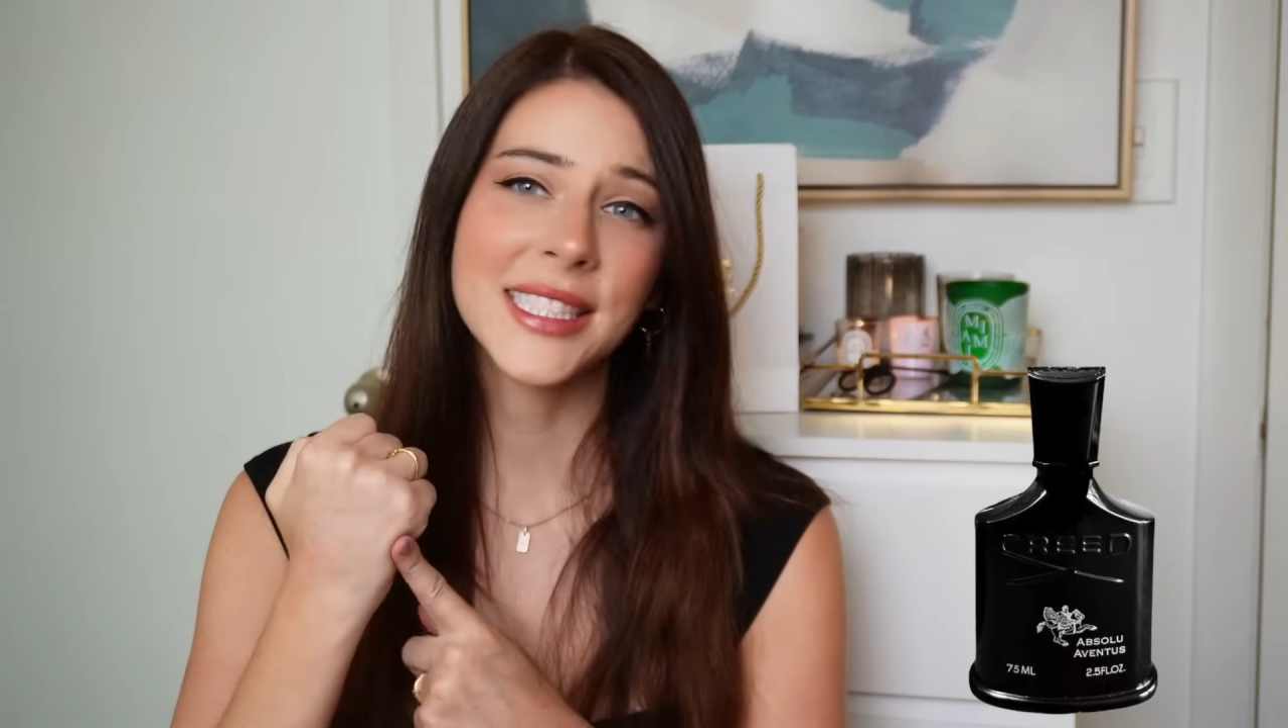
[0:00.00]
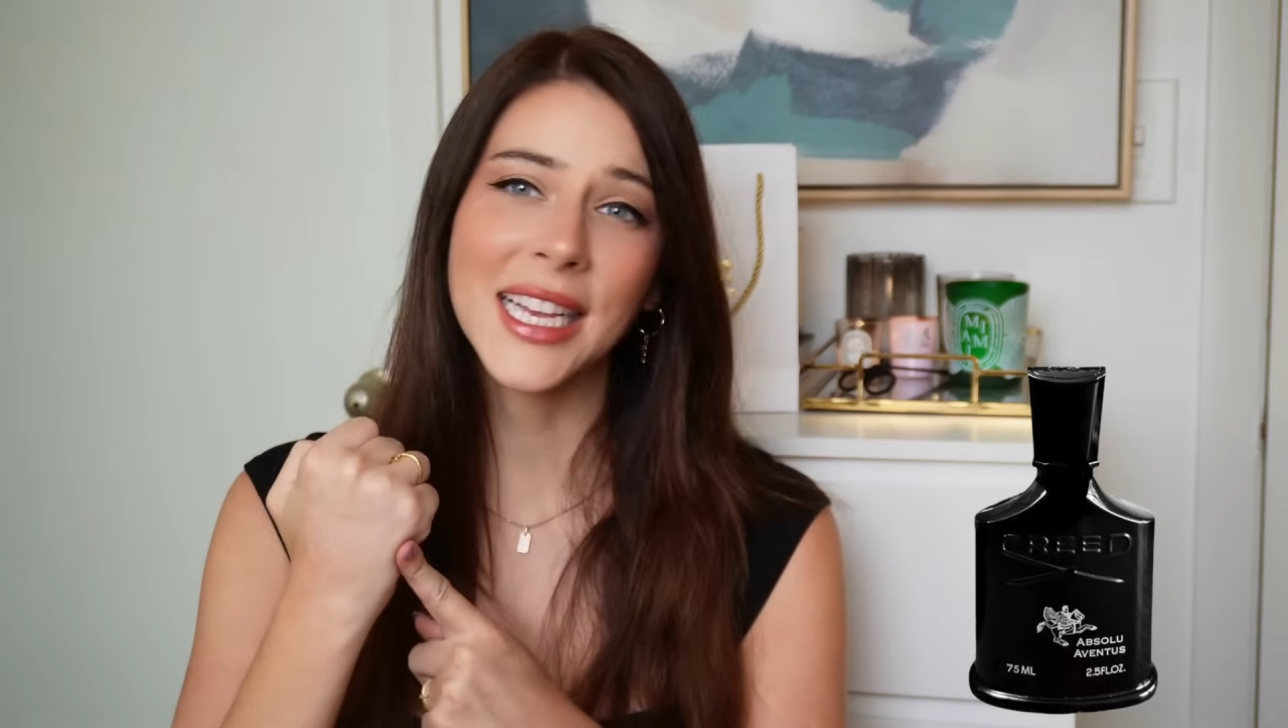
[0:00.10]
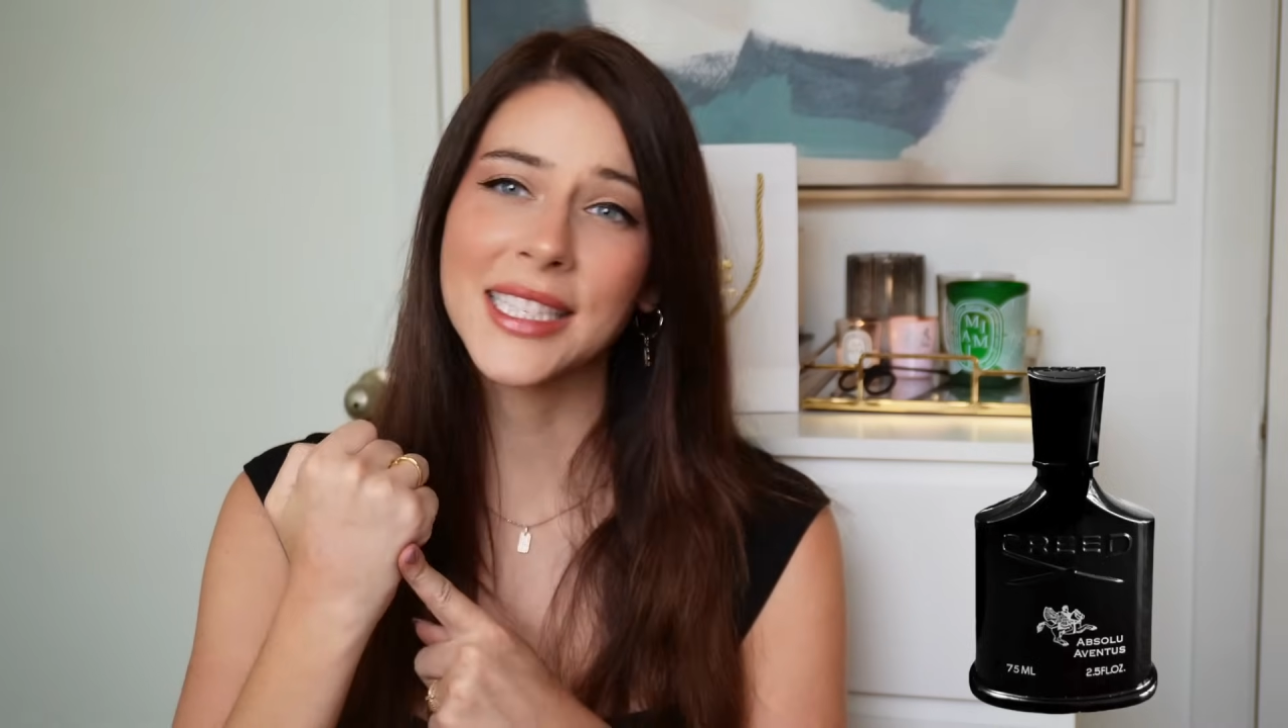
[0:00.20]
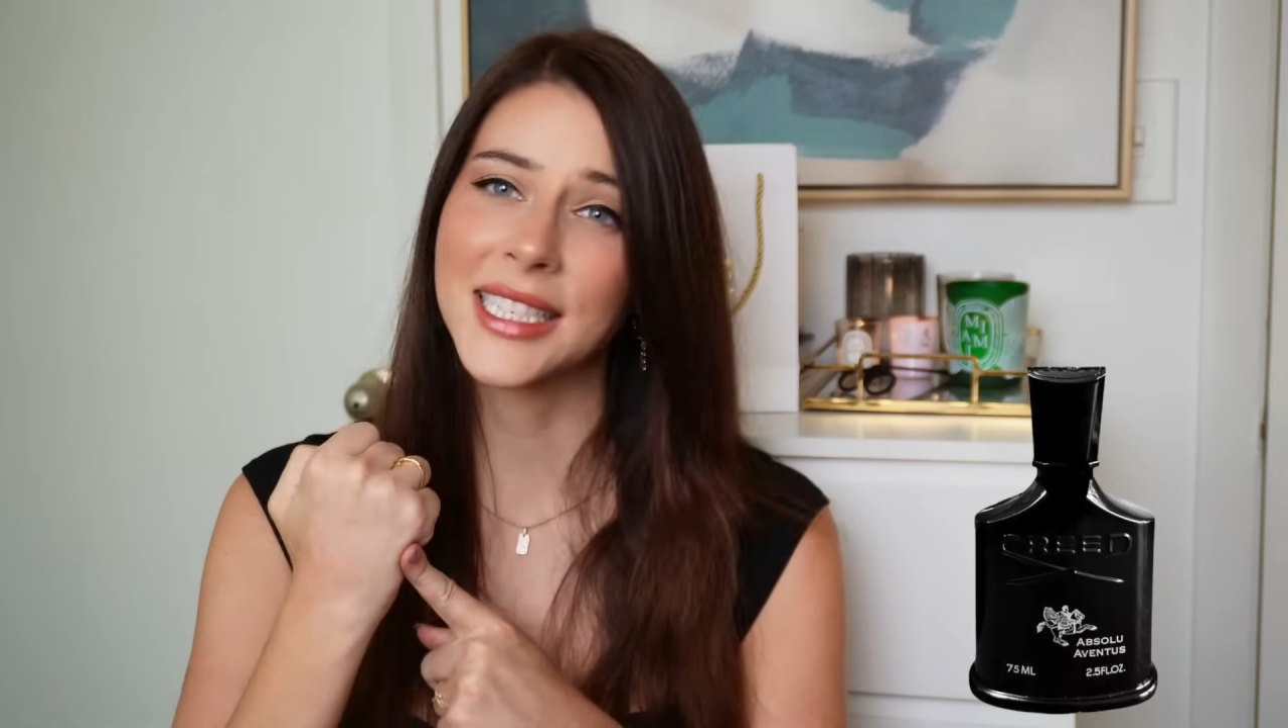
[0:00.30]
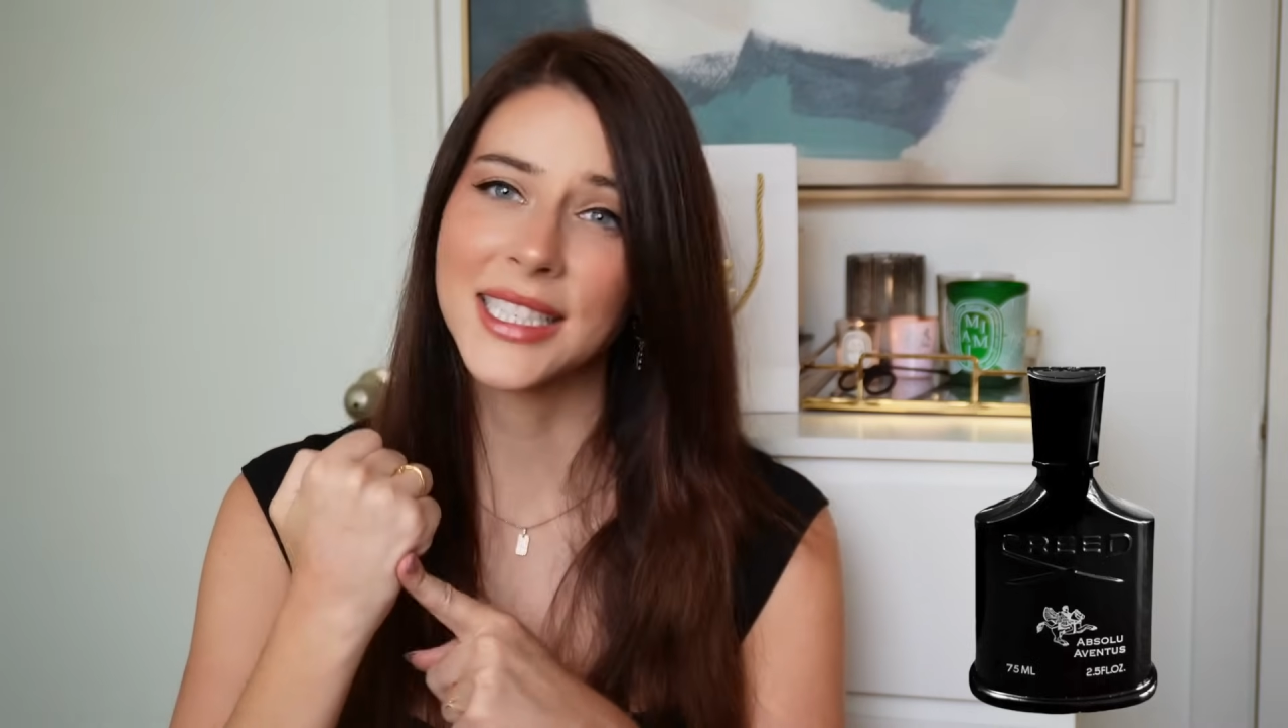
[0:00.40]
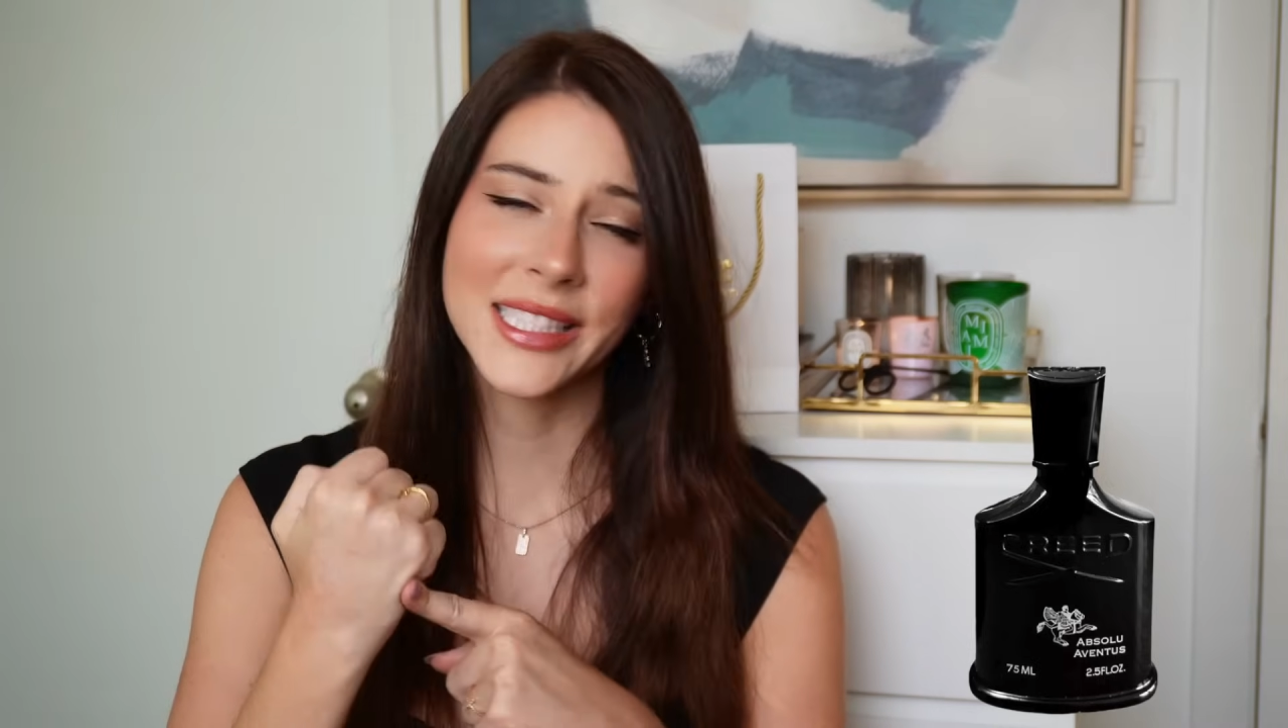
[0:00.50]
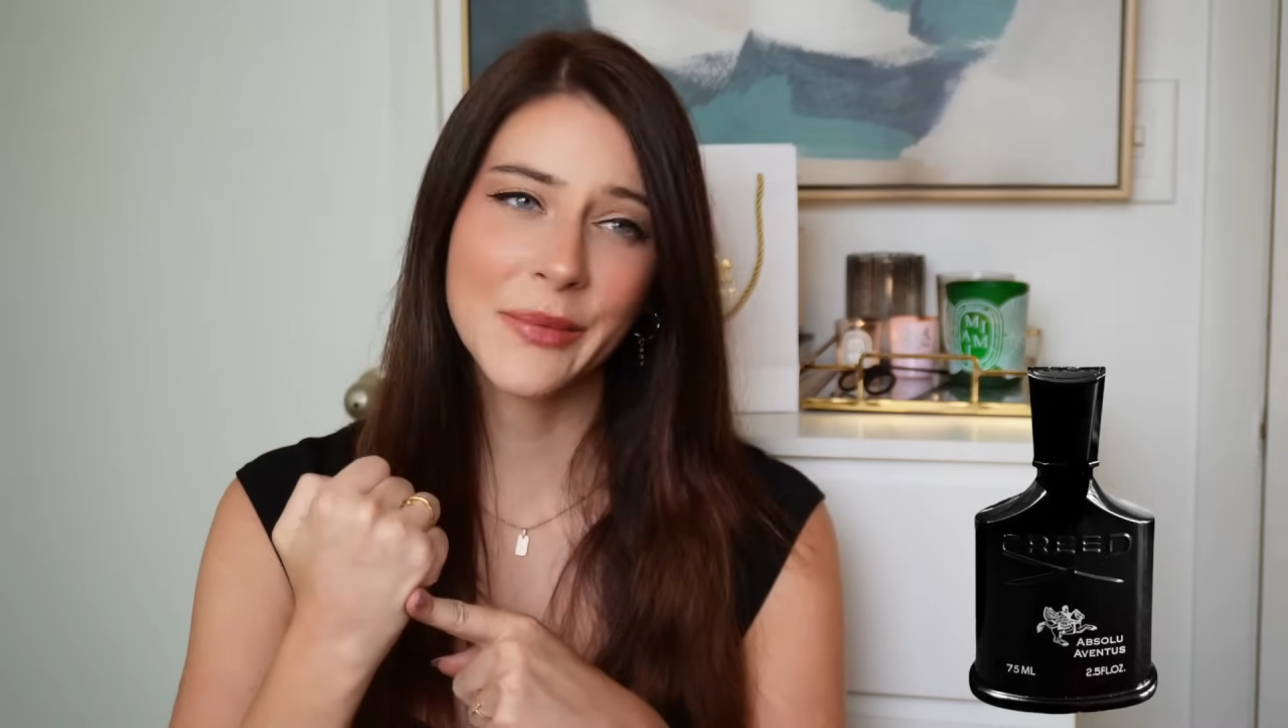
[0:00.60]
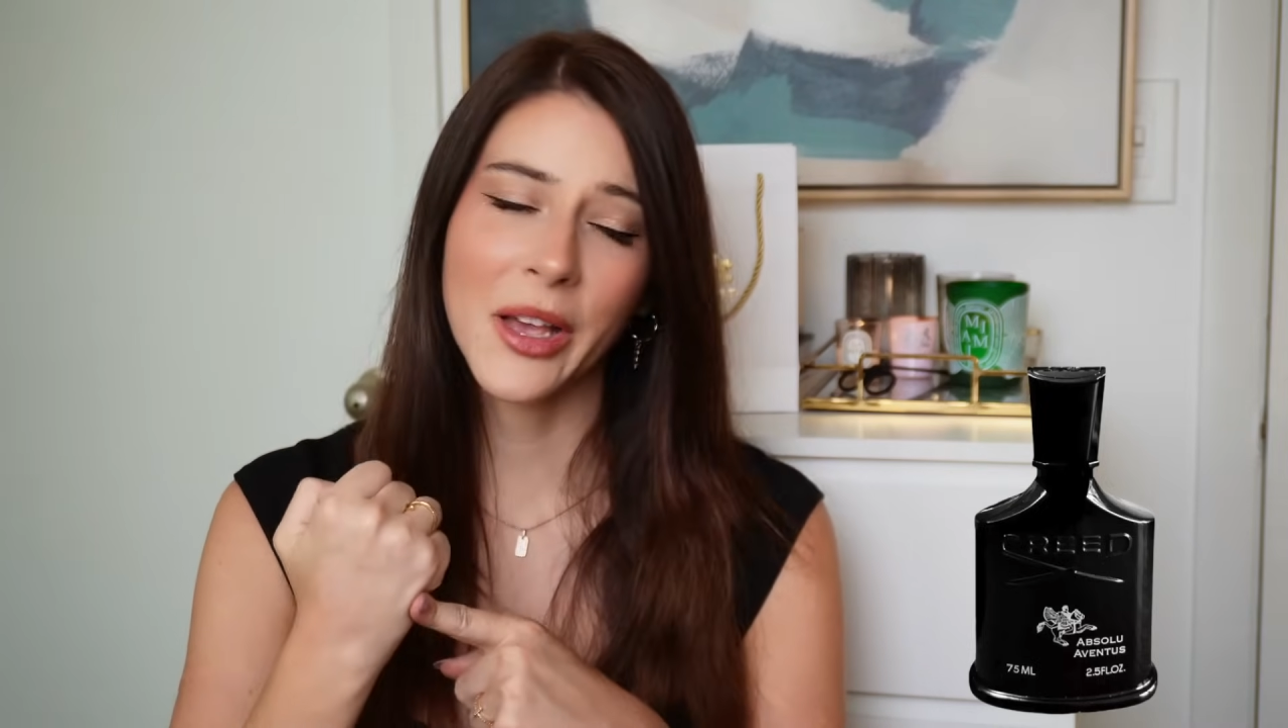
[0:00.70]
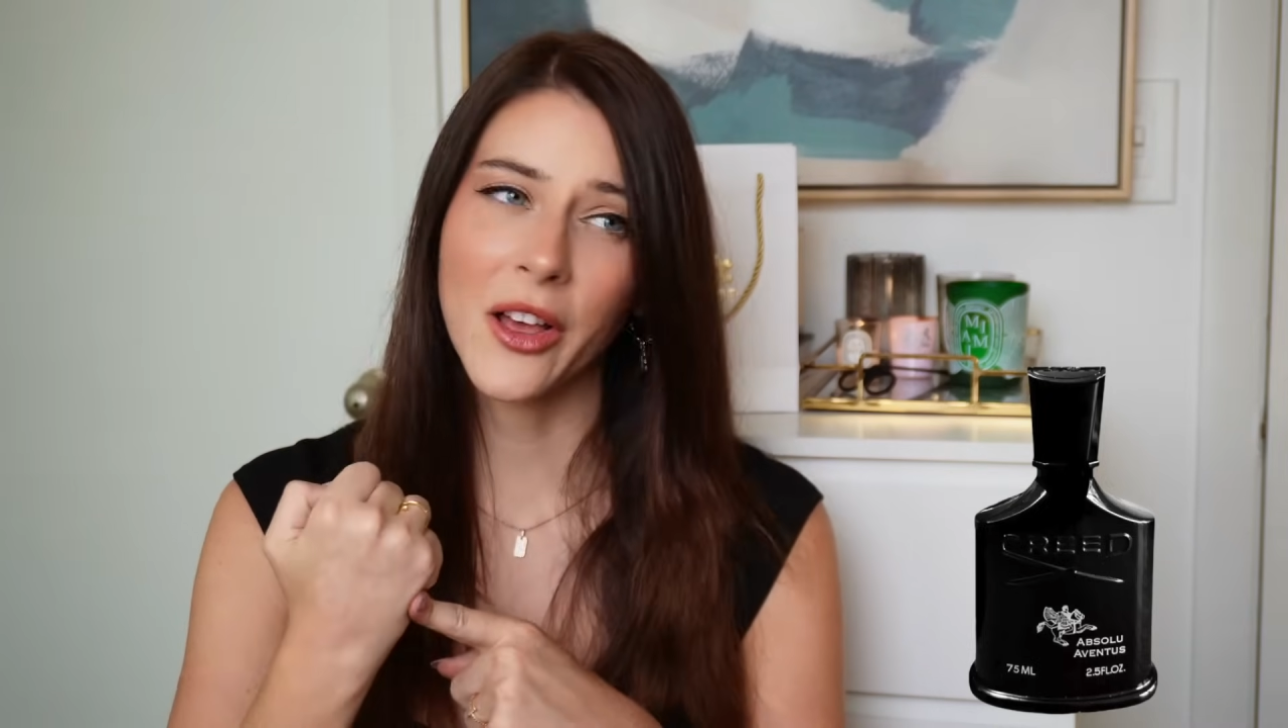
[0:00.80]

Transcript: sexy to smell